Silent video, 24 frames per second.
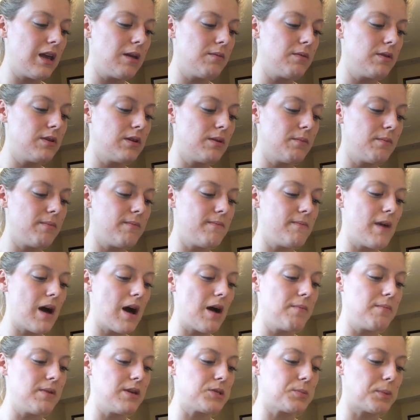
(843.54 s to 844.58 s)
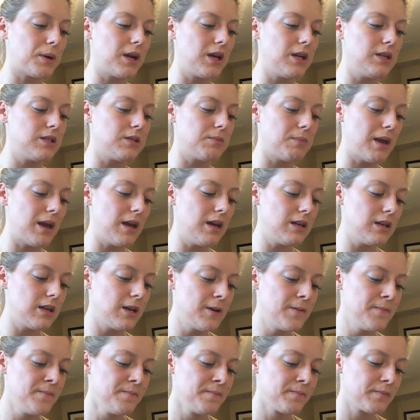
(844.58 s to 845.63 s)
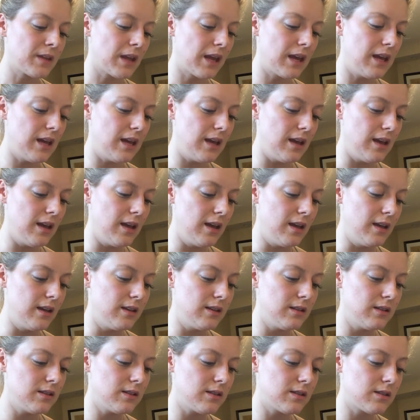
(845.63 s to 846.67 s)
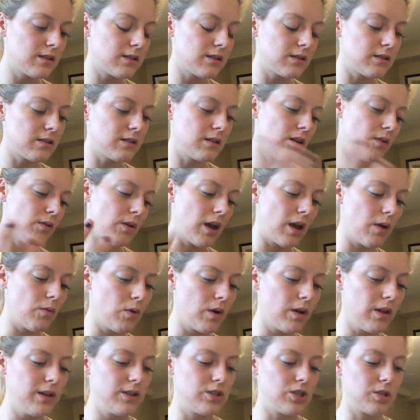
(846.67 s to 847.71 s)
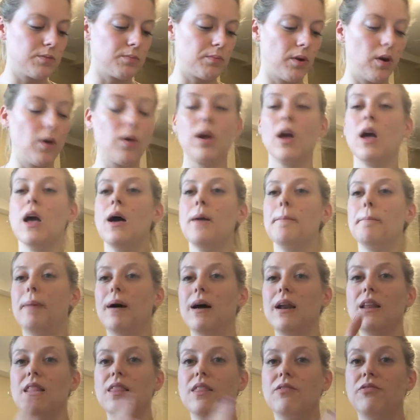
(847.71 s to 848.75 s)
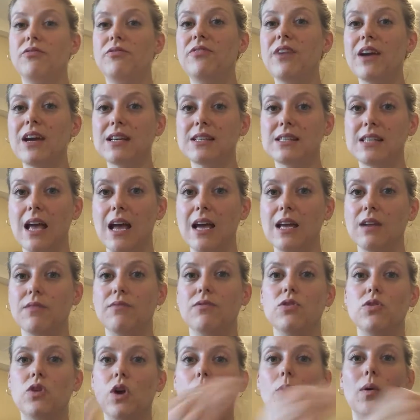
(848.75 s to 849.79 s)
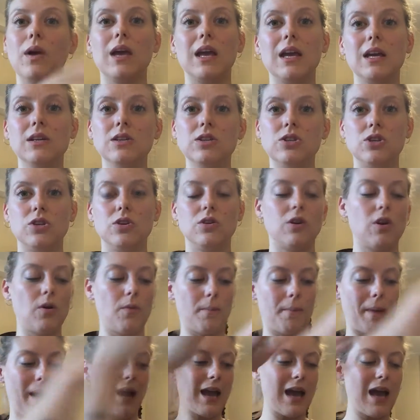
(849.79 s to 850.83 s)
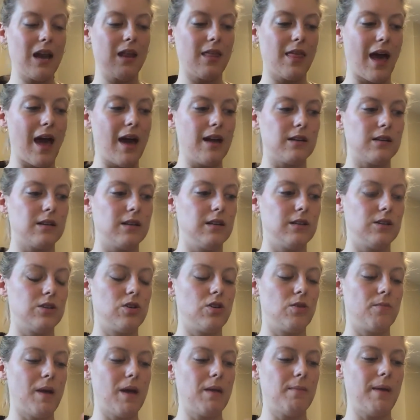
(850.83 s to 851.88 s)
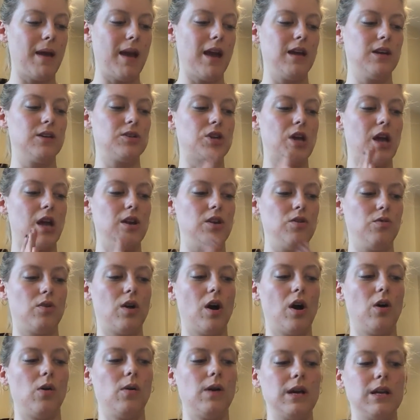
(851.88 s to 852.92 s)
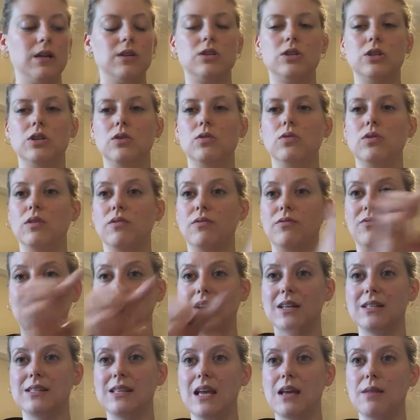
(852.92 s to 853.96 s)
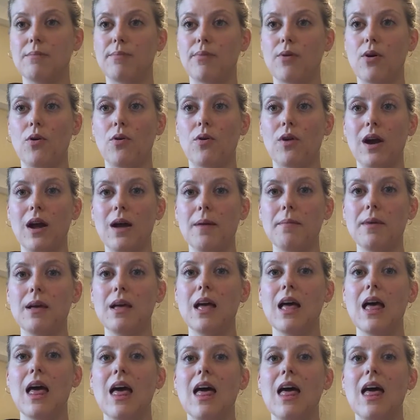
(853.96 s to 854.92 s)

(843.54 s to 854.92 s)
in Beachbody On Demand is, okay, well, it just broke. But the Fix8, if you go back out of that into your main page and you go into the Fix8 program,